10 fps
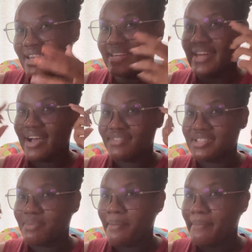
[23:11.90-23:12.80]
didn't have it
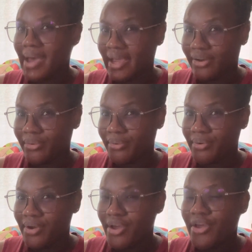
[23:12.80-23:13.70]
in my mind,
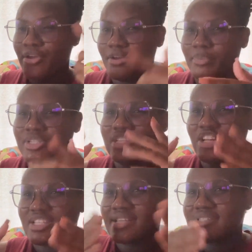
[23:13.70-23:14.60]
you know, but
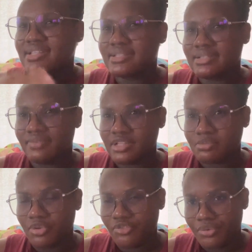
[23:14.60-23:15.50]
not as sensitive as
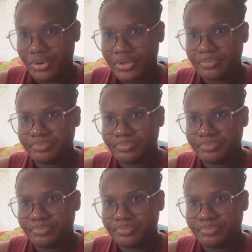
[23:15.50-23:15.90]
before.